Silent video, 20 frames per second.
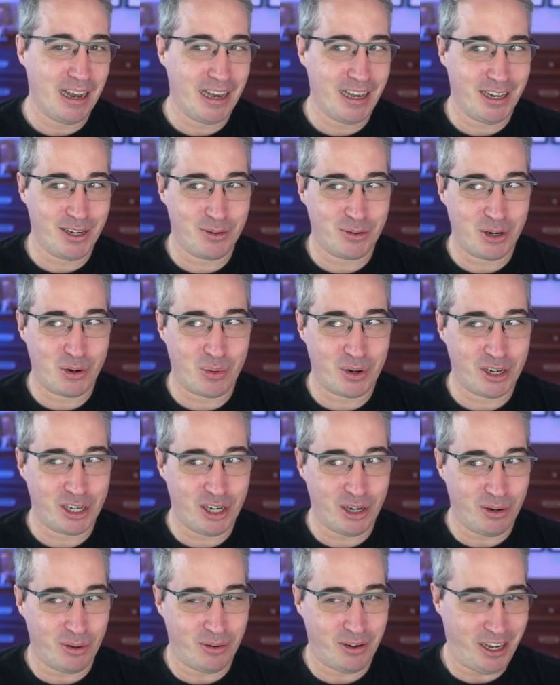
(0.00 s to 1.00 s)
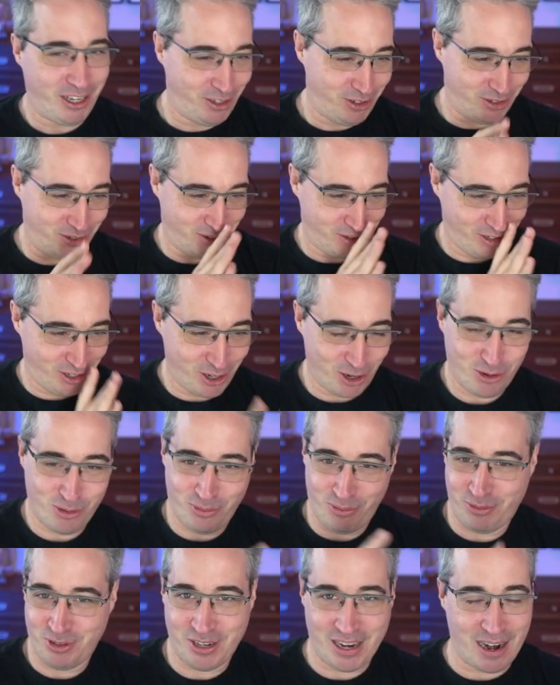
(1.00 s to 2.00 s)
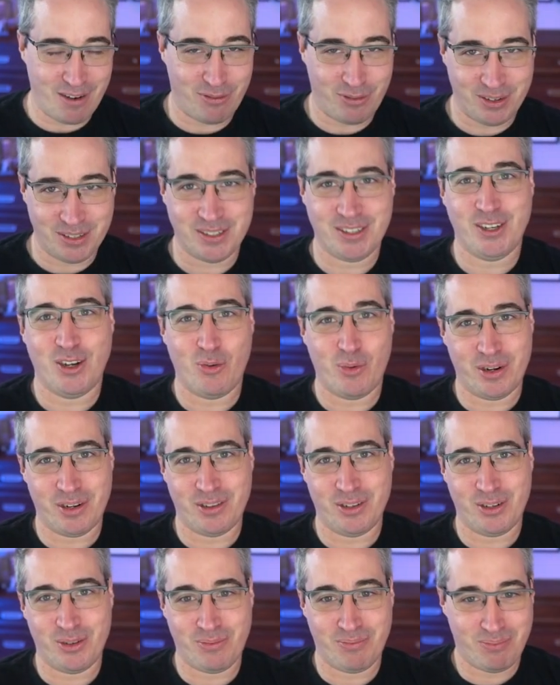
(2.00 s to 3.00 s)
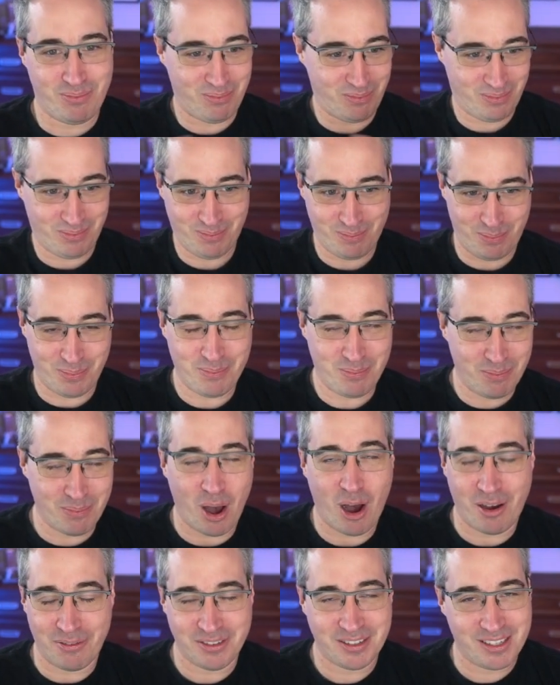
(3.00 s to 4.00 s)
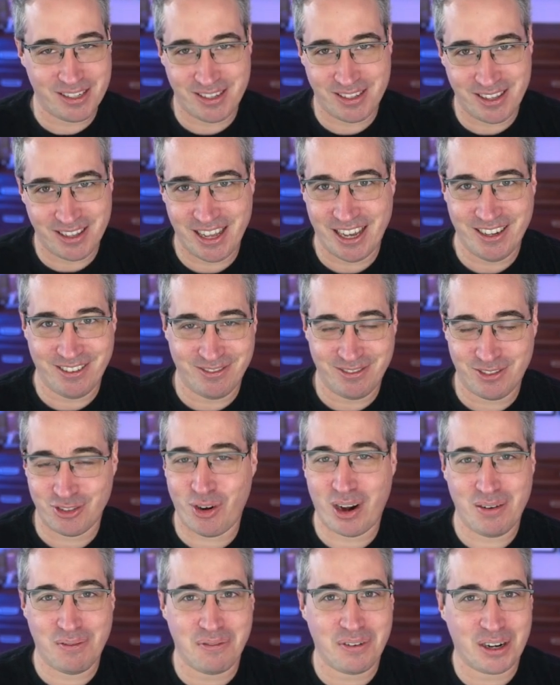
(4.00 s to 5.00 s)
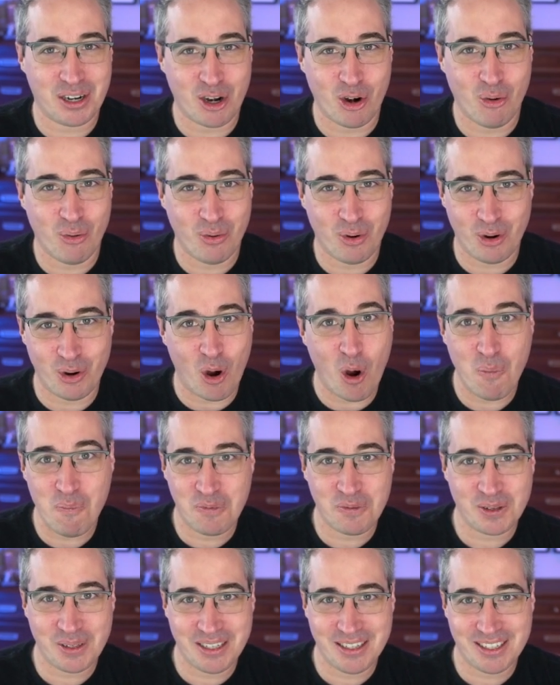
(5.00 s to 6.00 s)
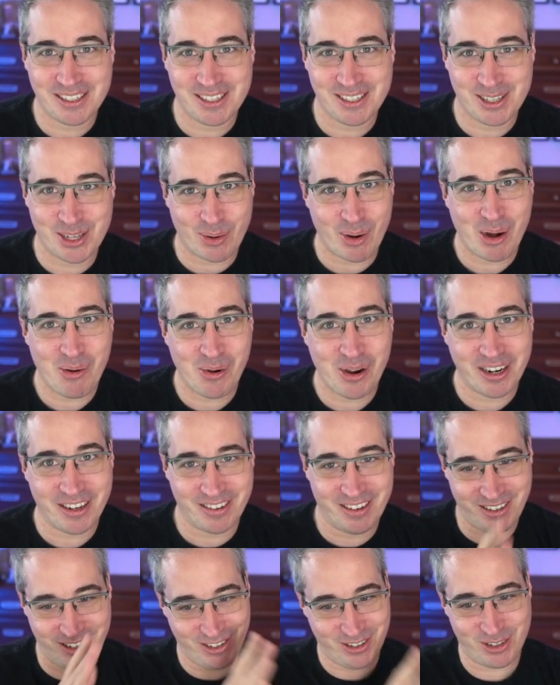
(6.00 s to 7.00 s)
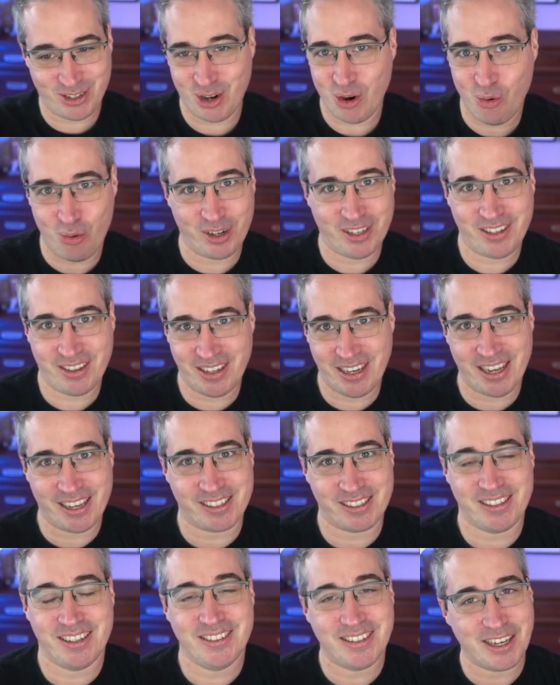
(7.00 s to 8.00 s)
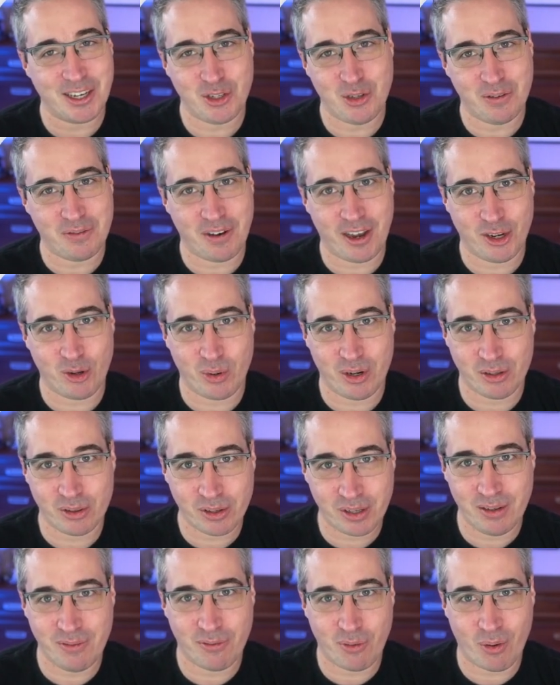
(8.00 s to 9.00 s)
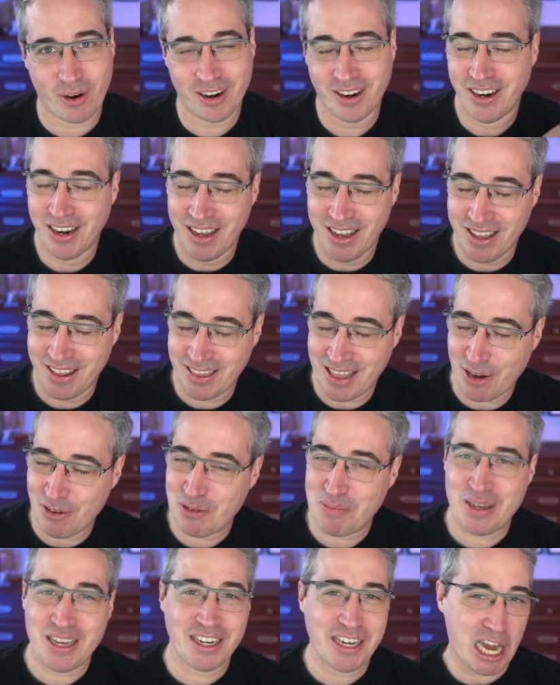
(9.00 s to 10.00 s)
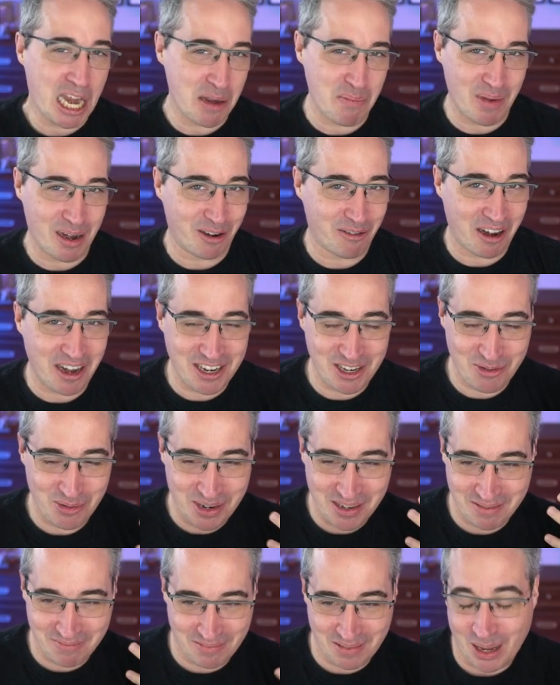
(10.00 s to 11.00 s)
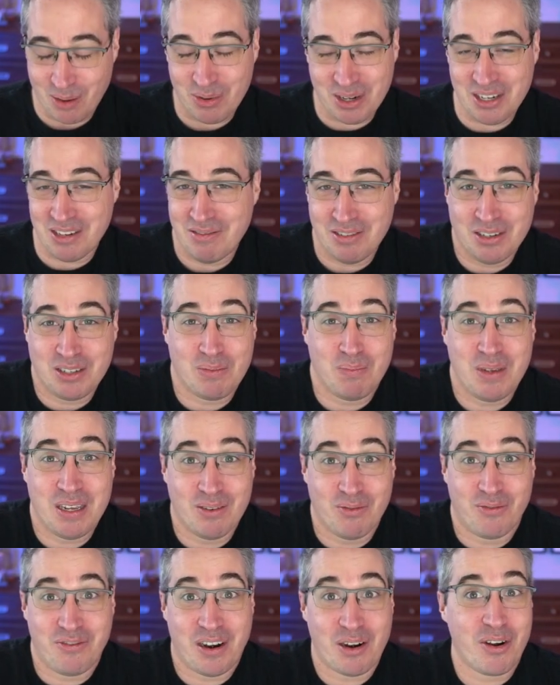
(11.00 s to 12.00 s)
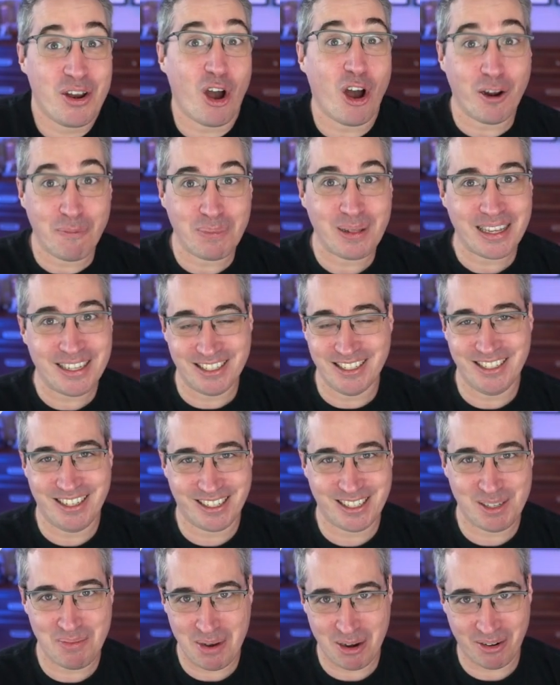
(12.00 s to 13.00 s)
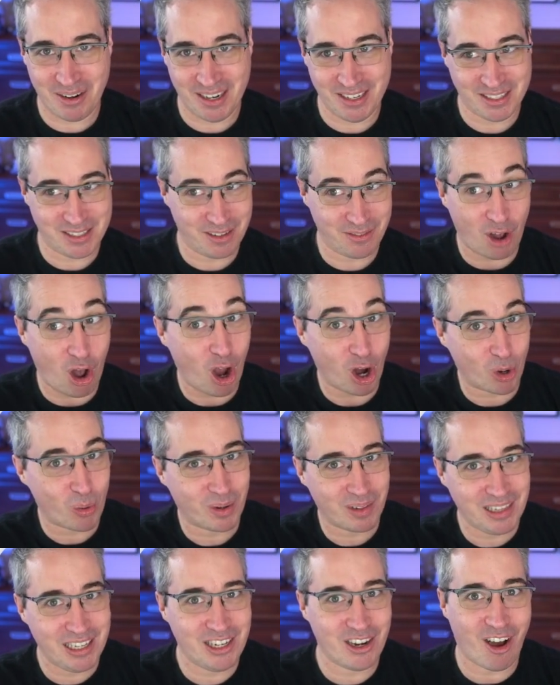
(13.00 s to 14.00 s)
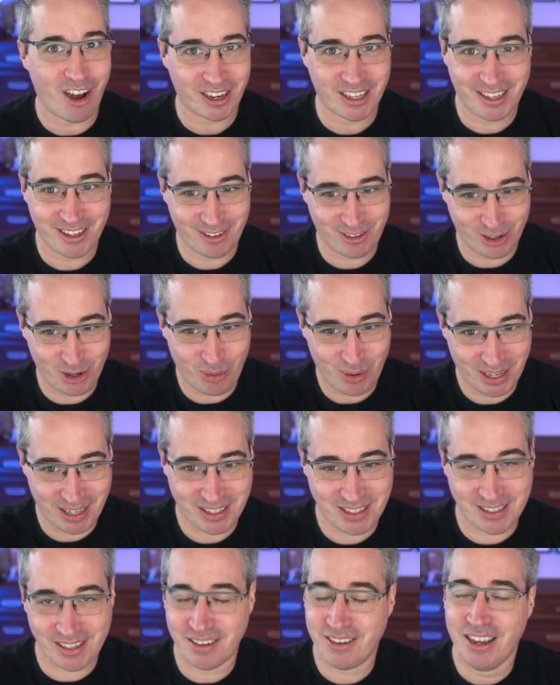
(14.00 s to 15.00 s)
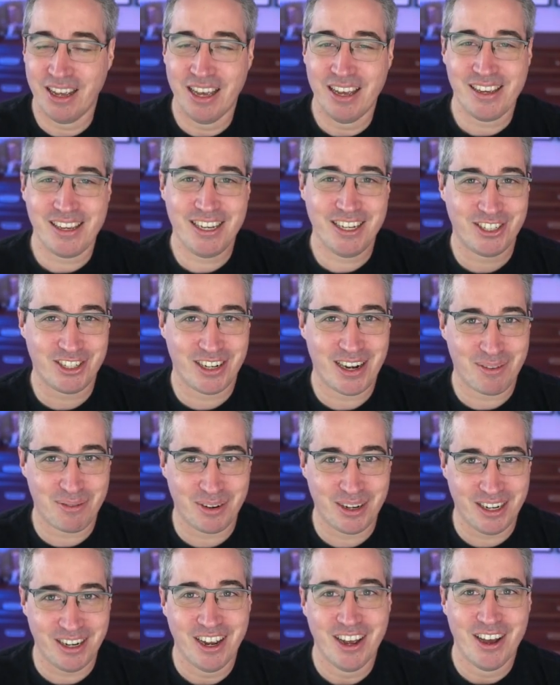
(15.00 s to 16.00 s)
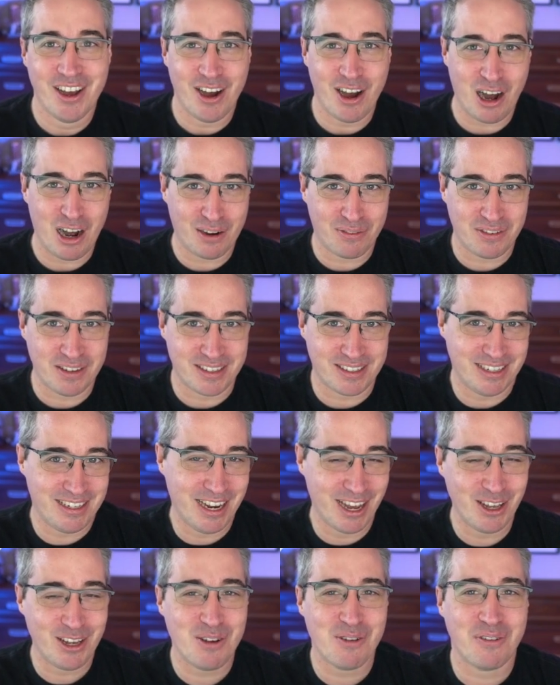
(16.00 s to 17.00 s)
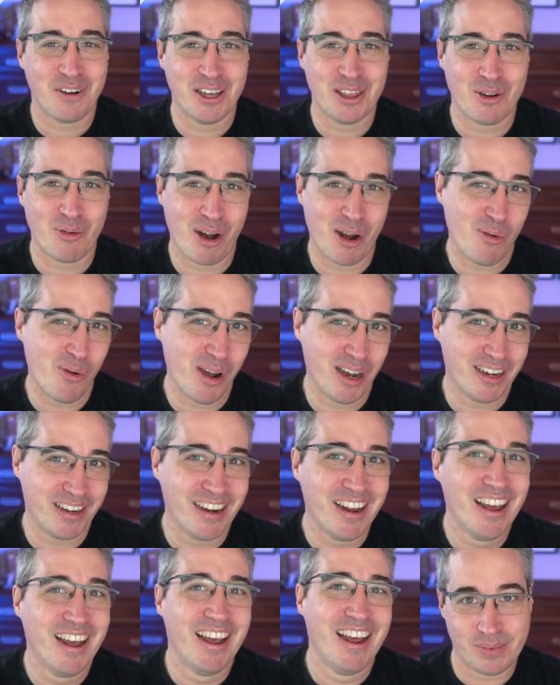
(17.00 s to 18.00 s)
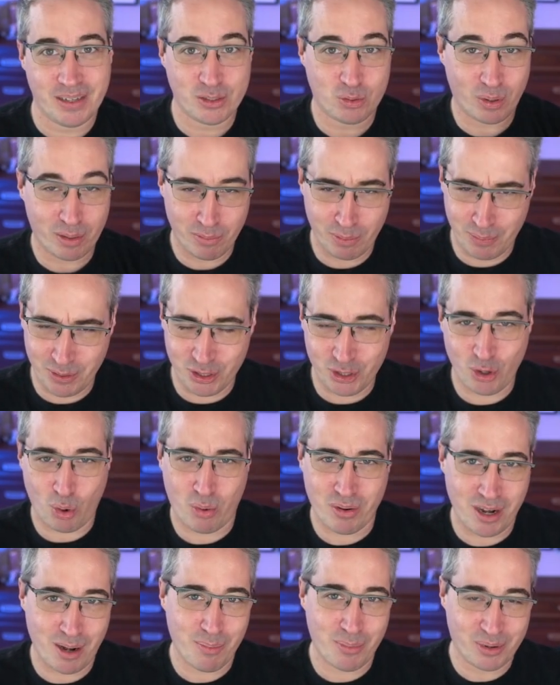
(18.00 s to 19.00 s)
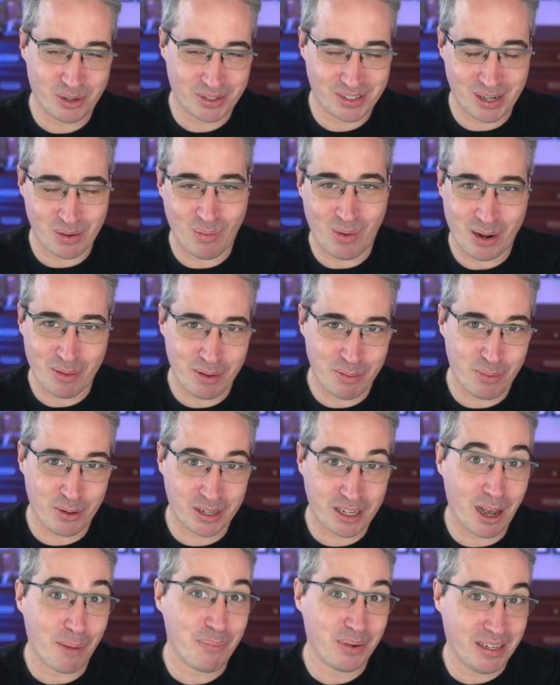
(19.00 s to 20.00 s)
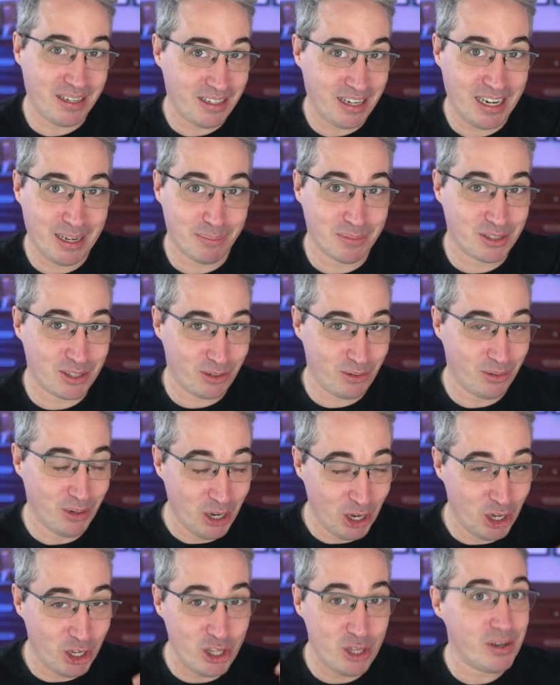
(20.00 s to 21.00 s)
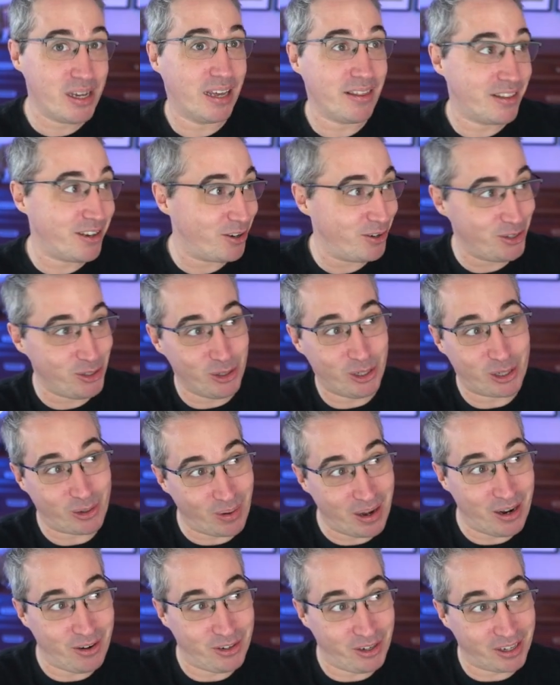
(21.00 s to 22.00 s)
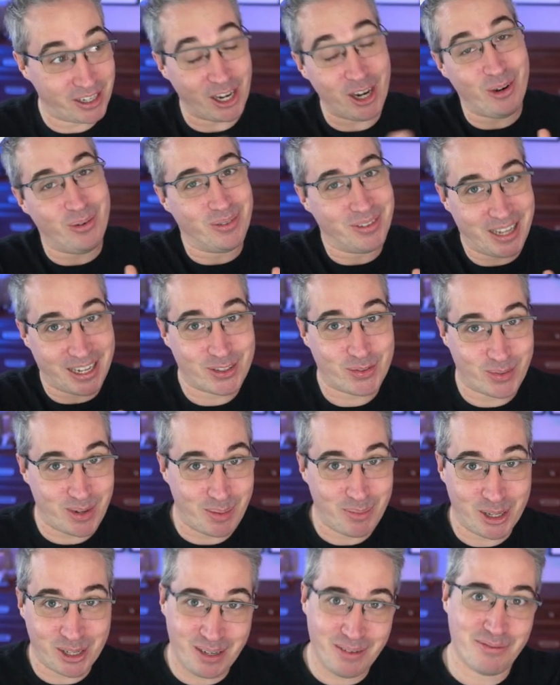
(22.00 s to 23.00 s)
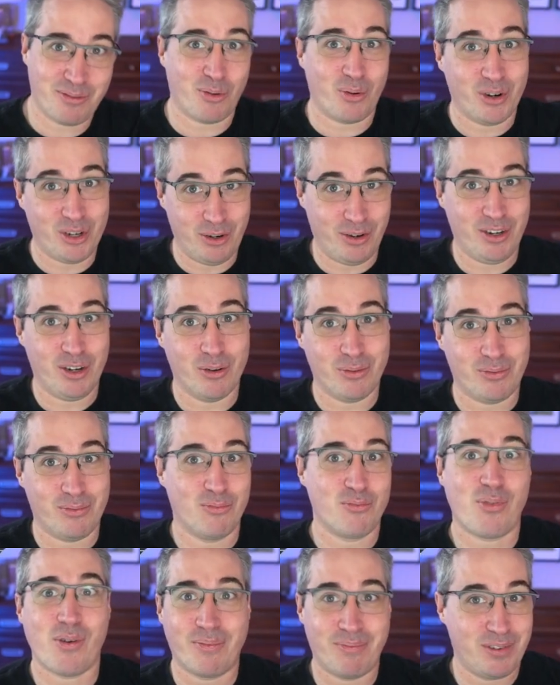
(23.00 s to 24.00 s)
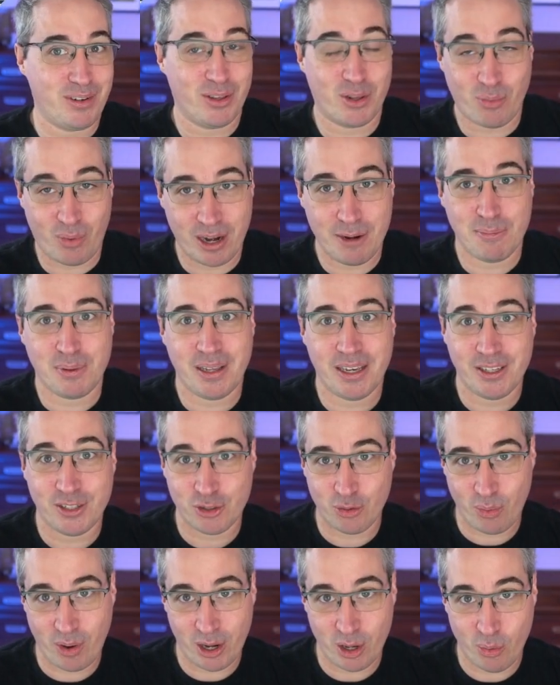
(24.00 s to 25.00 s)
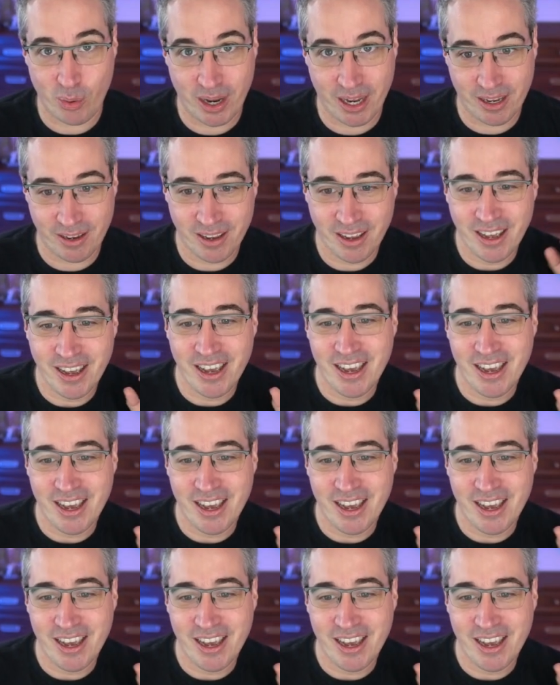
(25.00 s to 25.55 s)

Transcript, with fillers: I don't know where to go. And you just go to every single one of the offices and try and figure out, oh, hopefully this is the right one. And you just go one to the next until you find what you're looking for. That would be a nightmare, right? You would, that would just be a very unpleasant experience of awkwardly knocking or going into each and every office until you find the right one. That's why we put door numbers and why we put company names. So you, you get there and you look around, and you're like, oh, that's what I'm looking for. And you can go to the right place right away.